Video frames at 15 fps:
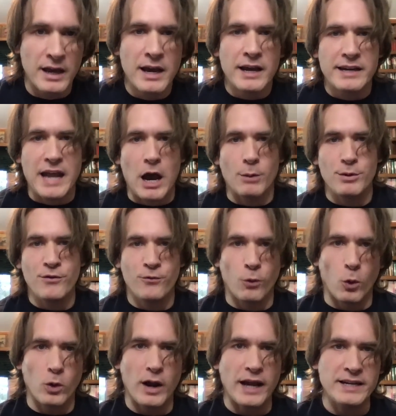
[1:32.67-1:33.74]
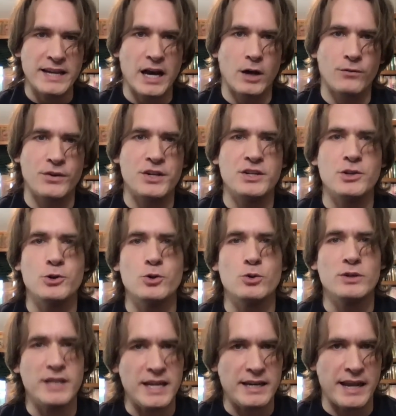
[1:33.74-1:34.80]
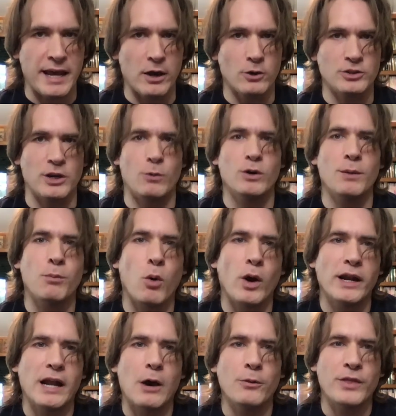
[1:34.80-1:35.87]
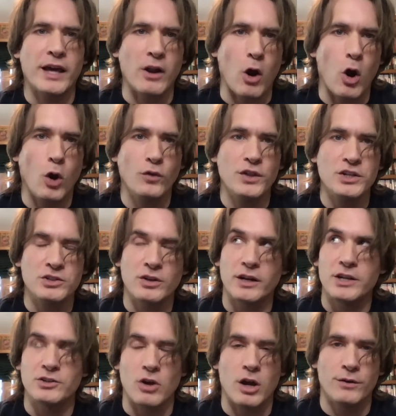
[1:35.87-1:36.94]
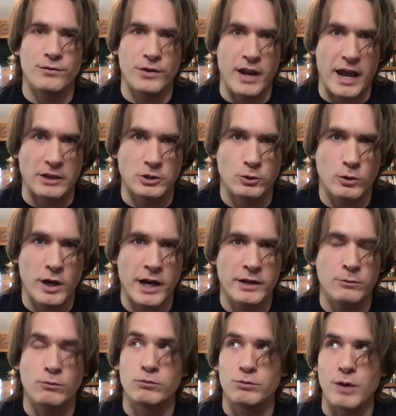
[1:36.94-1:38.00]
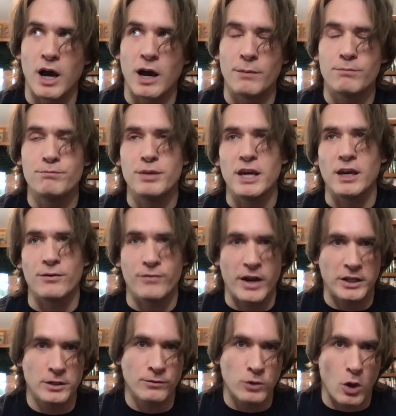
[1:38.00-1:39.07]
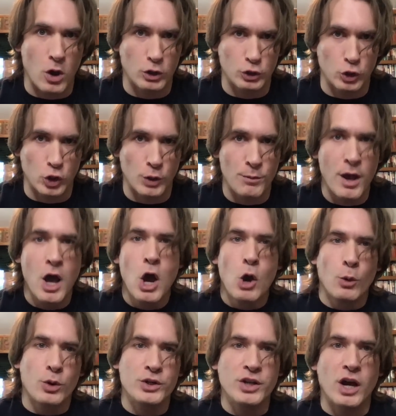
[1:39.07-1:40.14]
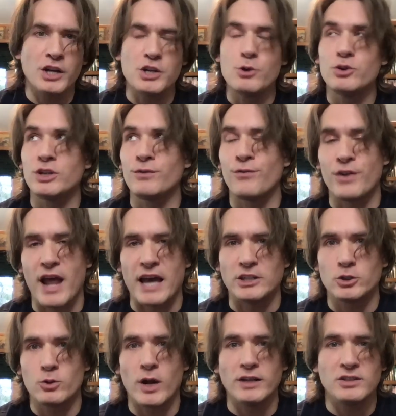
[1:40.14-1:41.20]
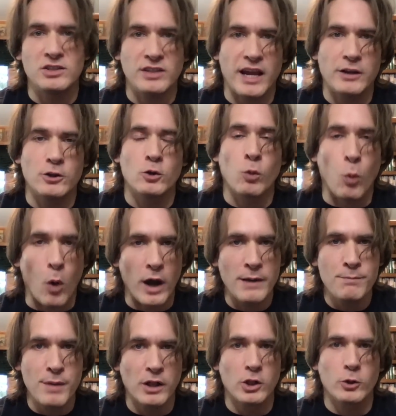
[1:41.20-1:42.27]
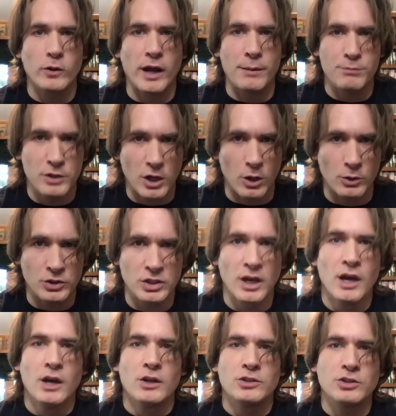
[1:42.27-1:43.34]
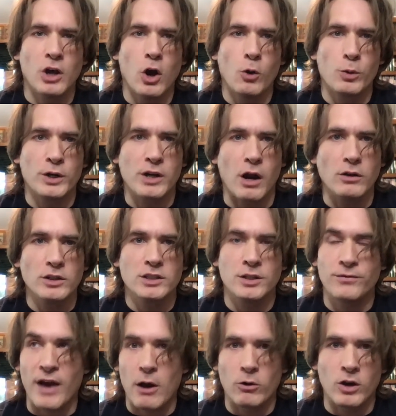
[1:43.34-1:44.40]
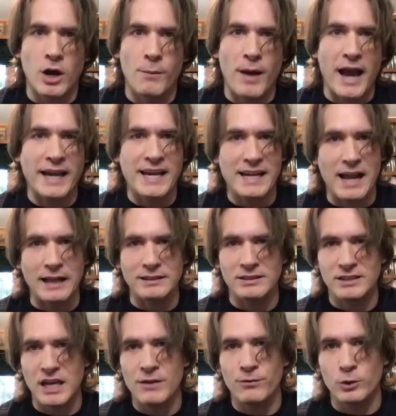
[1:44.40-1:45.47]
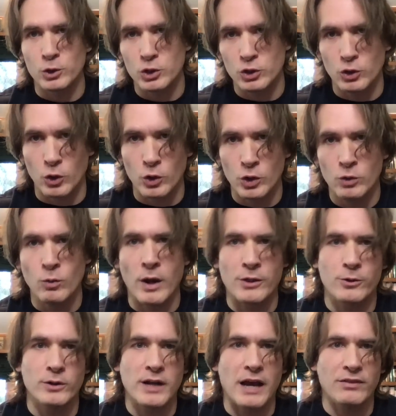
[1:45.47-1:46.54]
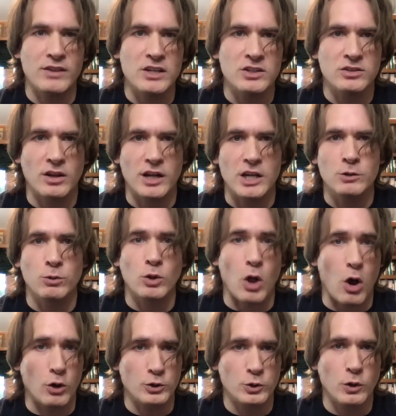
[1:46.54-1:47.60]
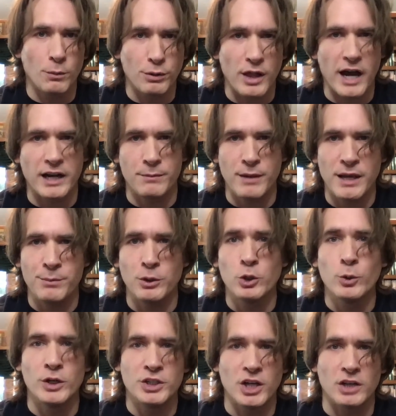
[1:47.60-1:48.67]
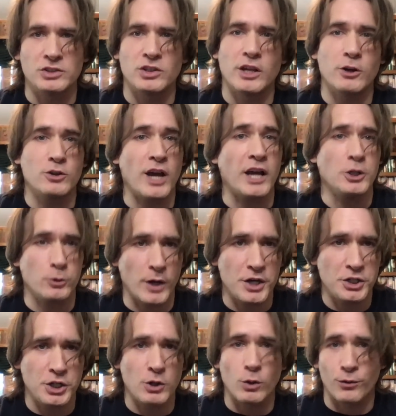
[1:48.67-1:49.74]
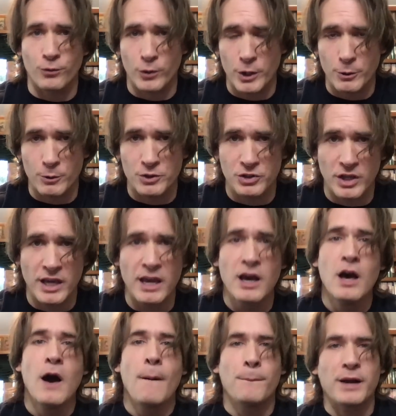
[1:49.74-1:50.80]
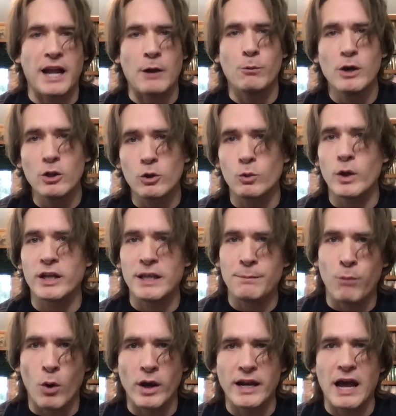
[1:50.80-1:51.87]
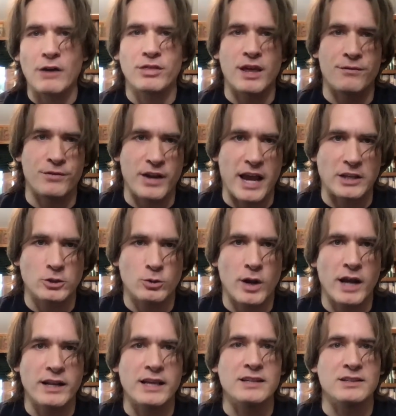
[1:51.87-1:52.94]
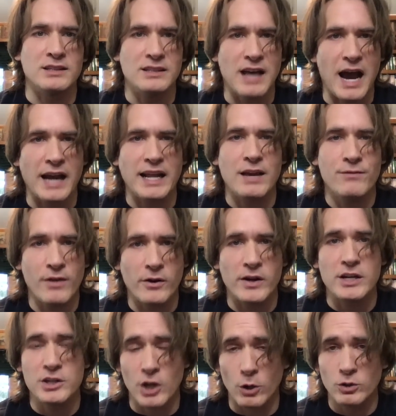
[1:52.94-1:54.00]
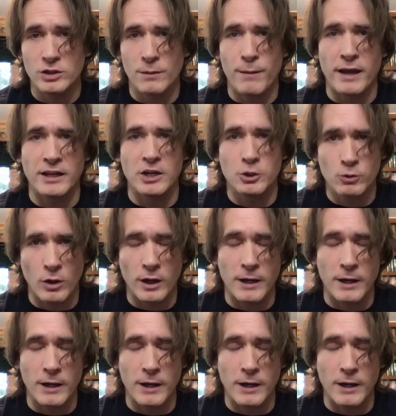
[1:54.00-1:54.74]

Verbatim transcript: Now, before I delve into details, I want to point out that all these studies on finasteride being effective long-term were done using finasteride's standard 1 milligram dose. So regardless of outcome, I cannot say for certain whether or not these studies will also apply to people who adjust their titration or frequency, but I will quickly point out that finasteride is not a very dose-dependent drug.